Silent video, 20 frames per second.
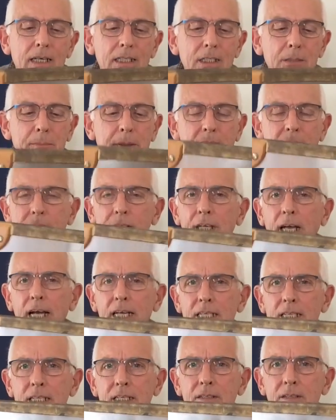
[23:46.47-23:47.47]
Spear &
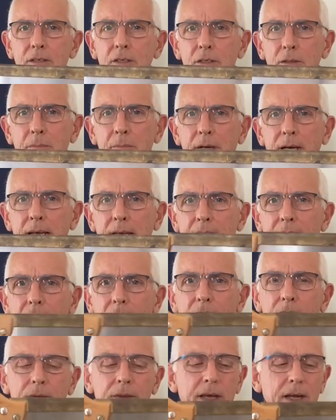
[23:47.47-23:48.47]
Jackson is a good
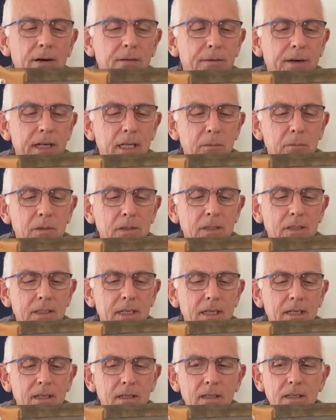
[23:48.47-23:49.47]
make, they're available
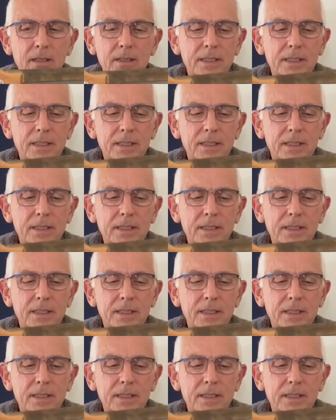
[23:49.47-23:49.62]
still.